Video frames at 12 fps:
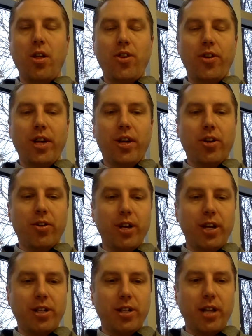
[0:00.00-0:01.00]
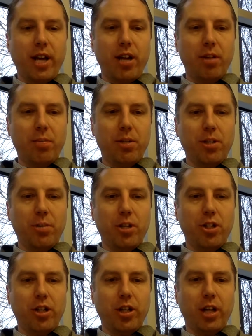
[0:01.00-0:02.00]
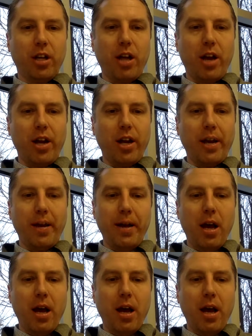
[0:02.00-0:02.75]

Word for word: 30 degrees today. It'll still be chilly and cloudy.